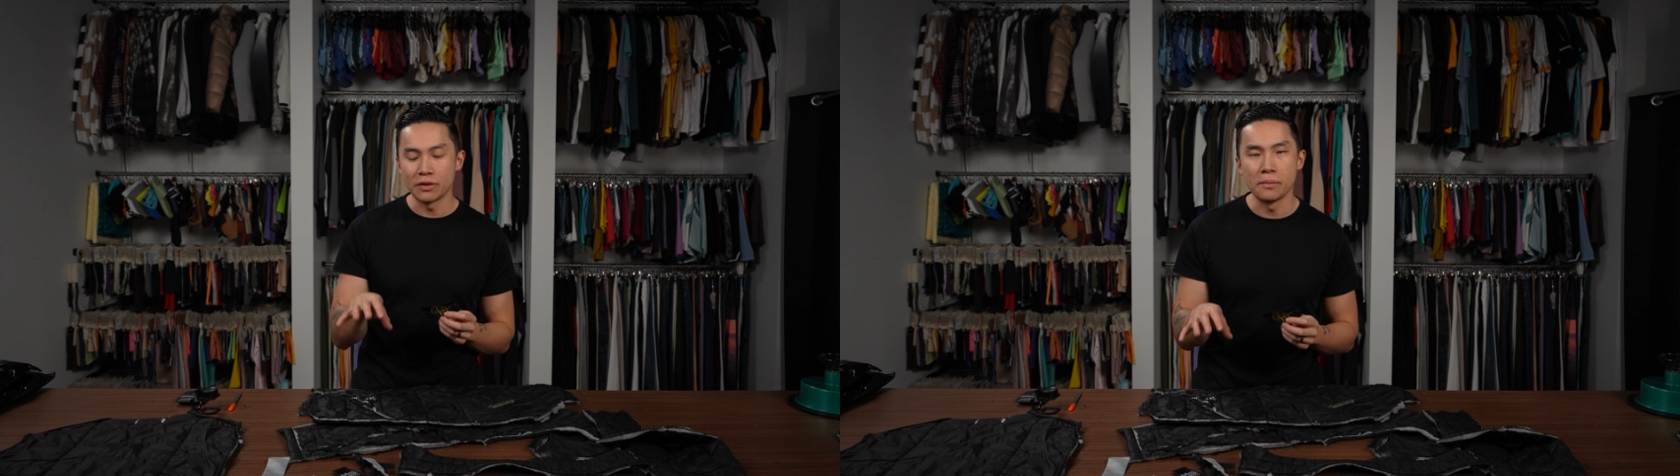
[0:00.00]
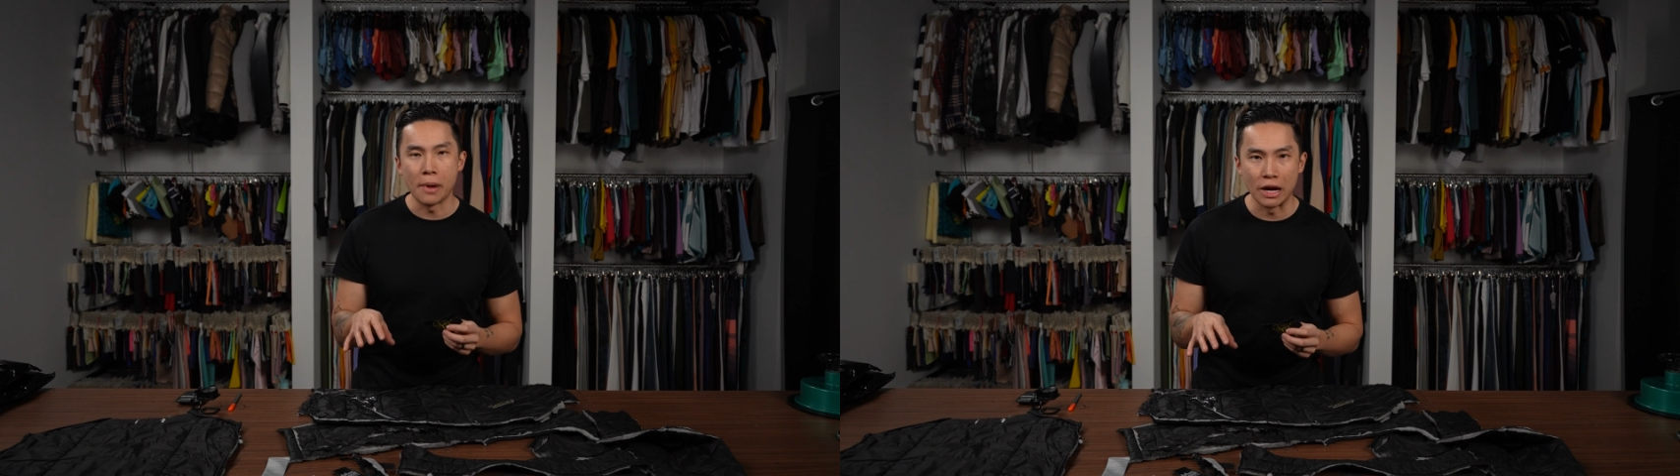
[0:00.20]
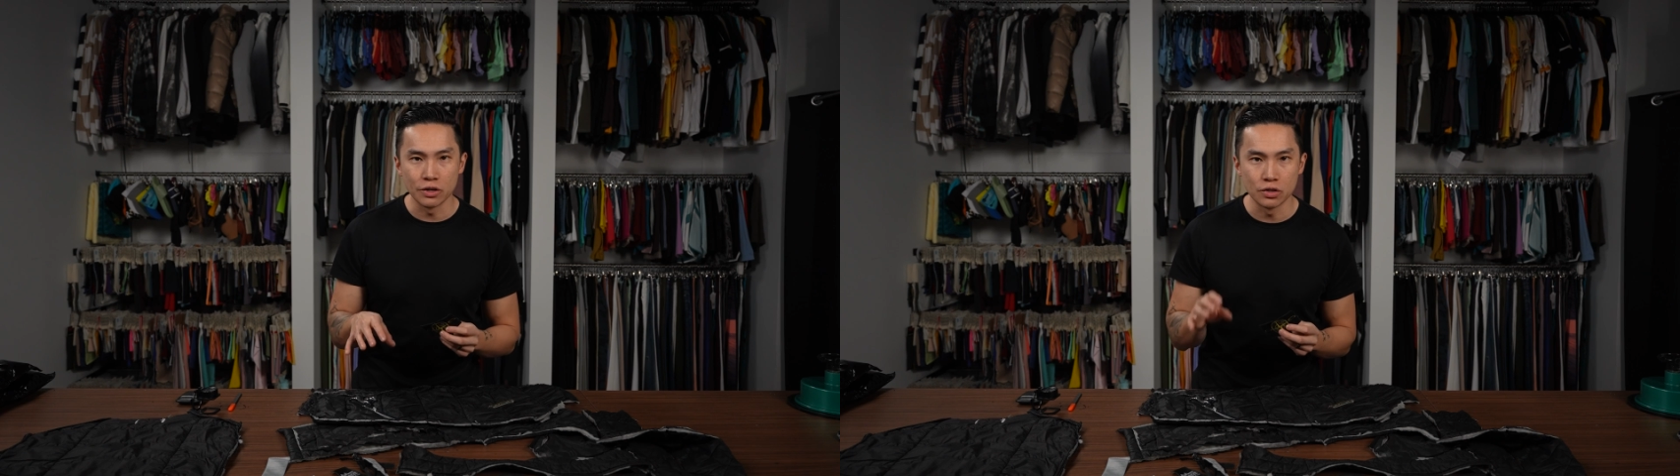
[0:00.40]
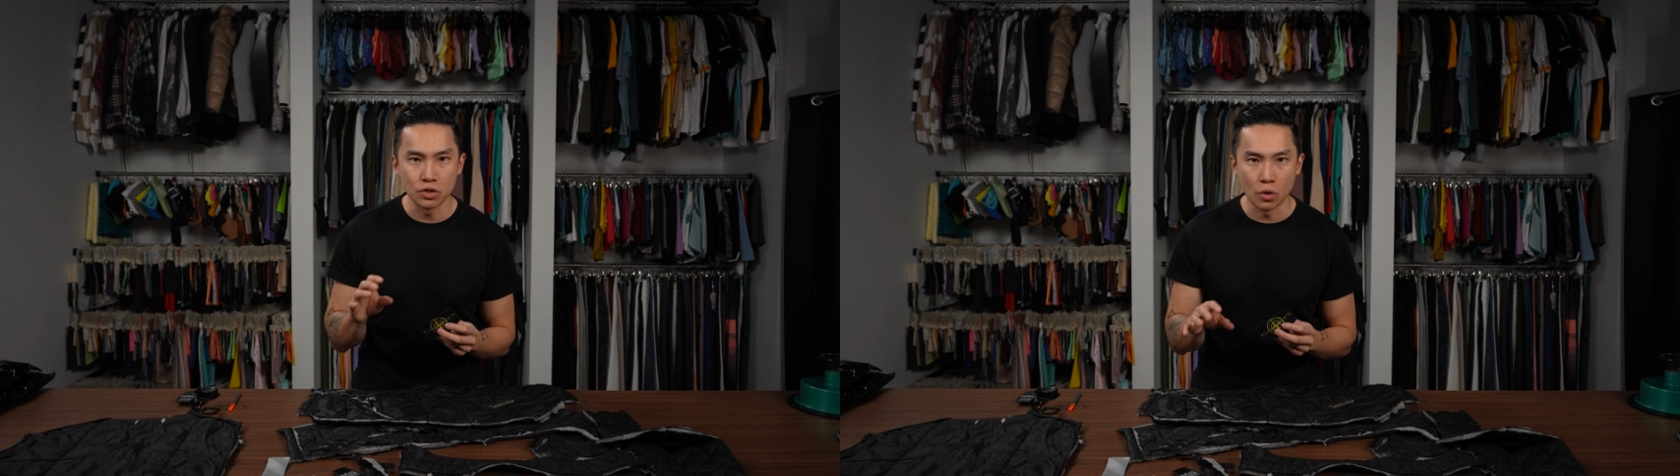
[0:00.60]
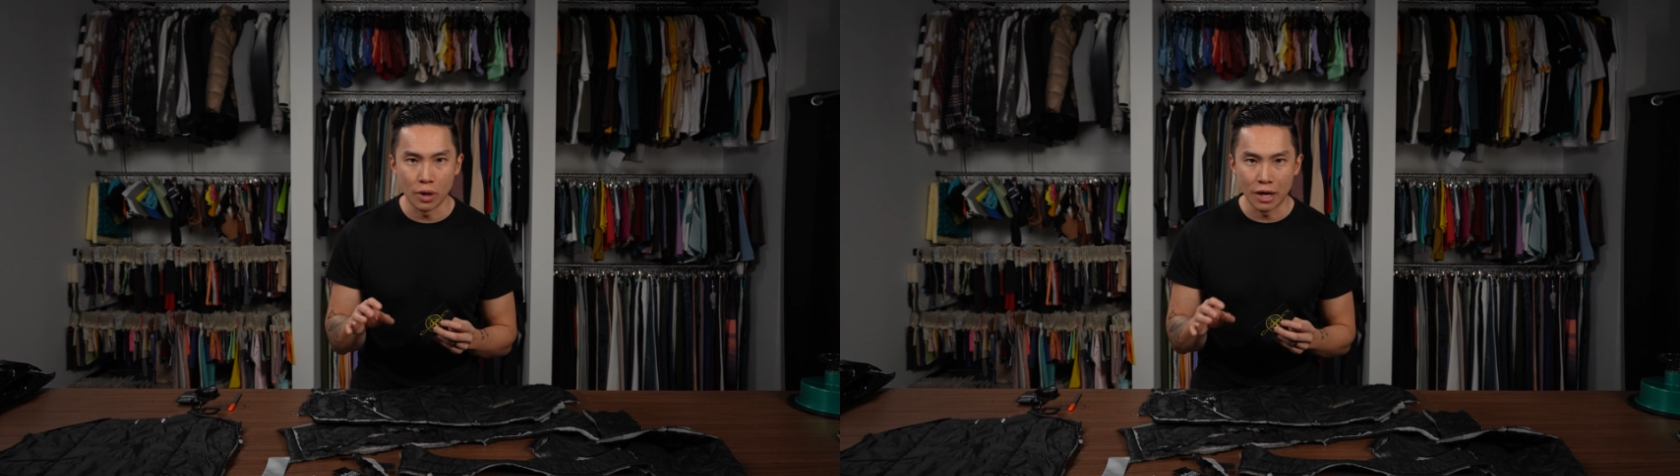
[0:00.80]
to imagine
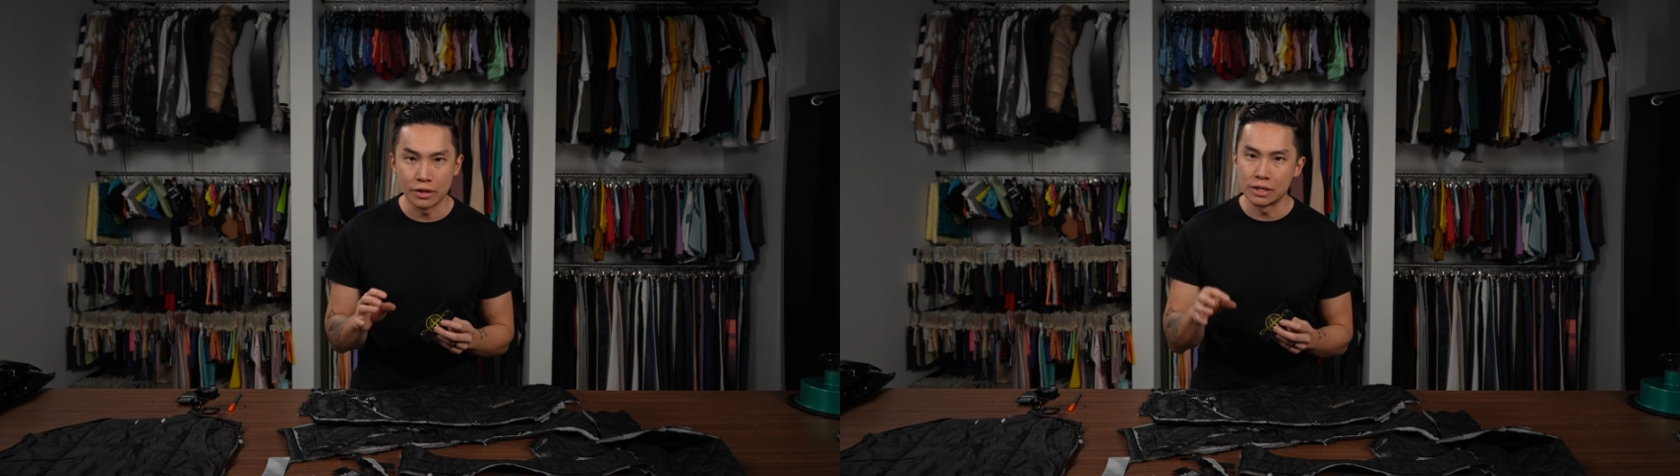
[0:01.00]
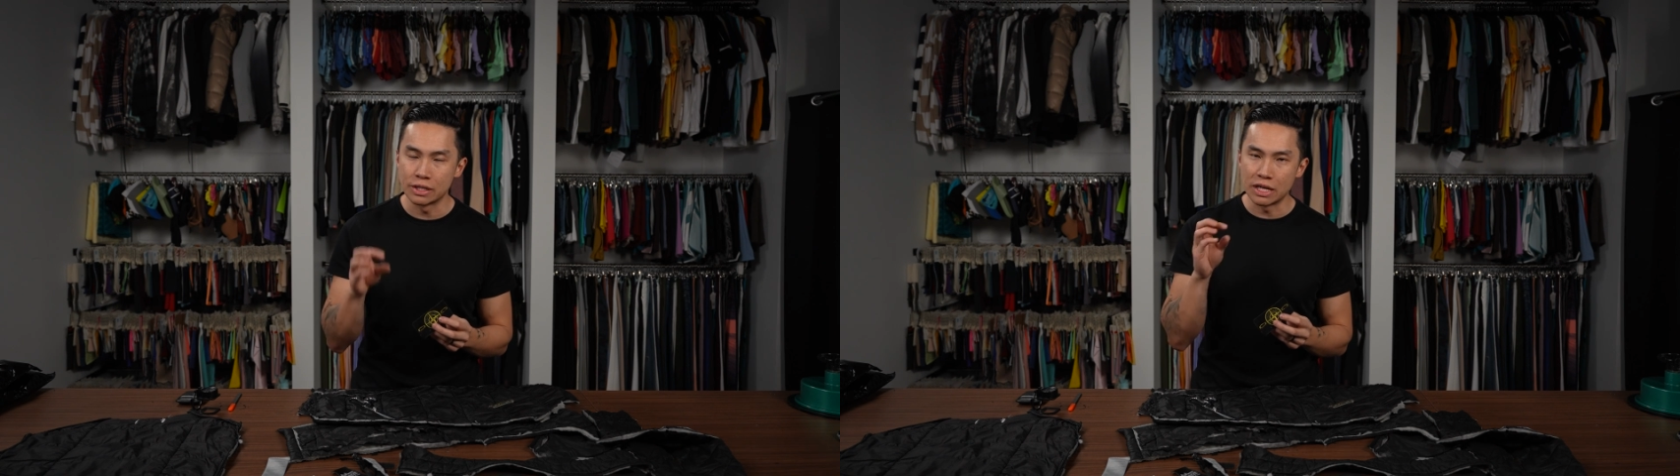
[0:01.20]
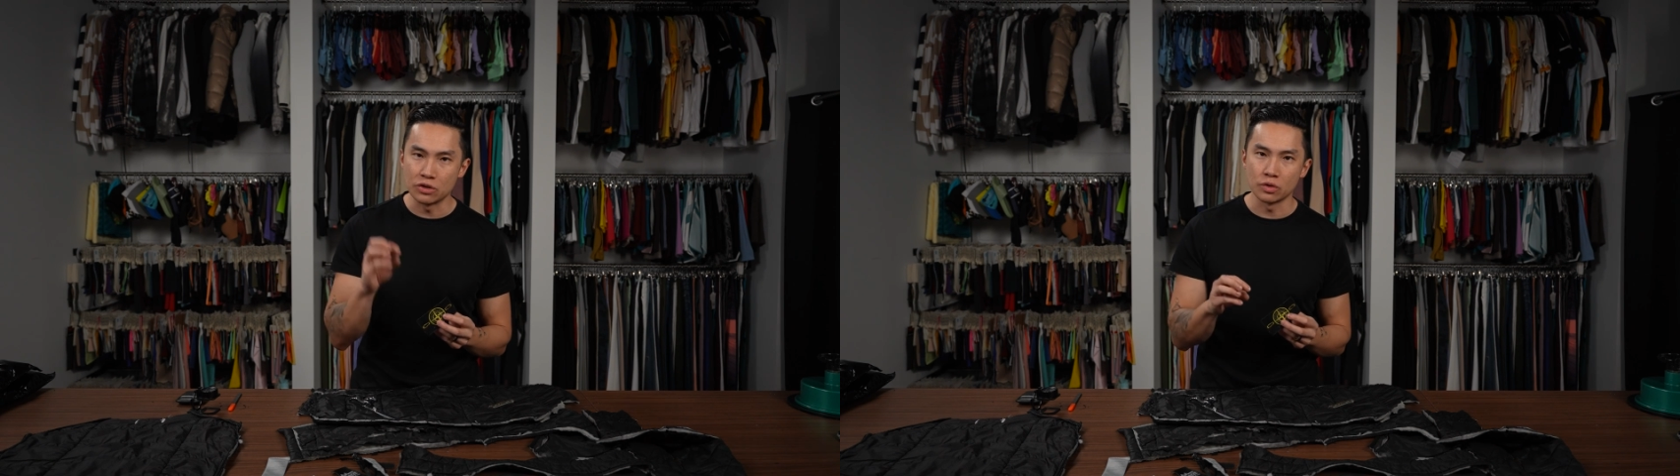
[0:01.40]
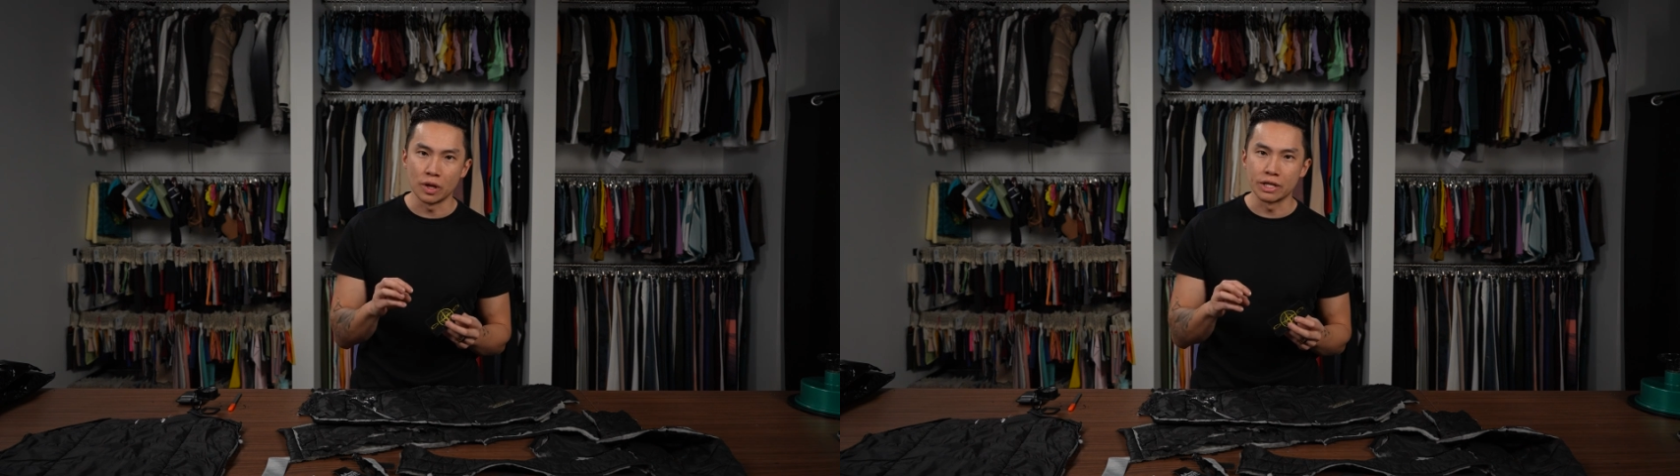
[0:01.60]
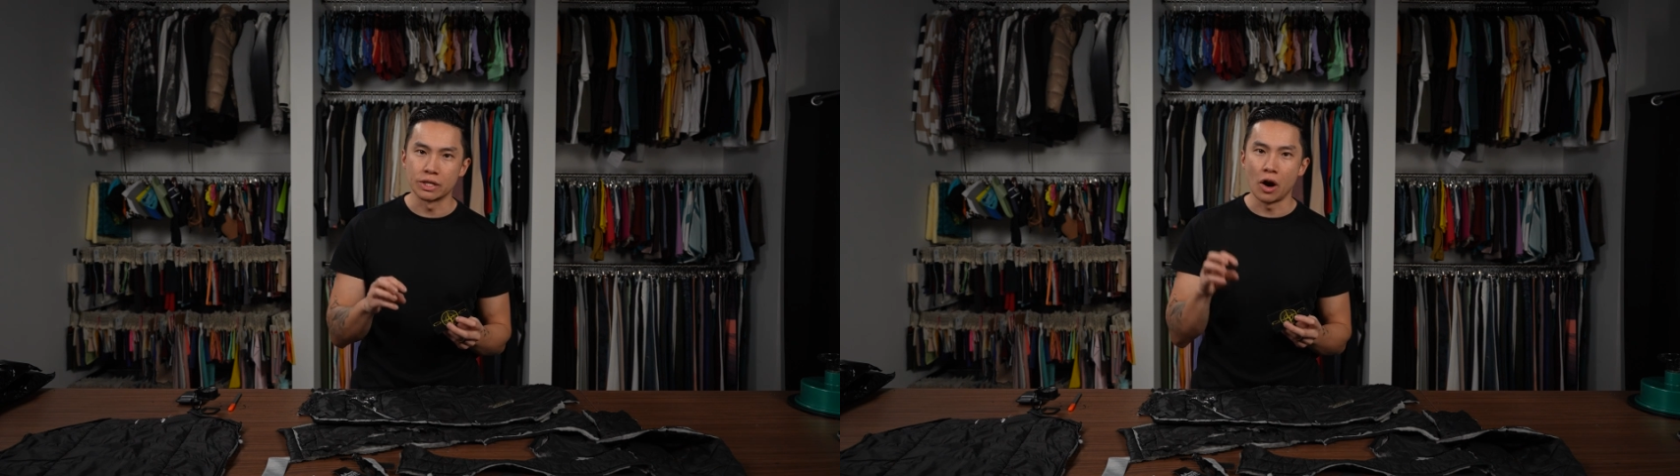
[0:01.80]
Stone Island centralizing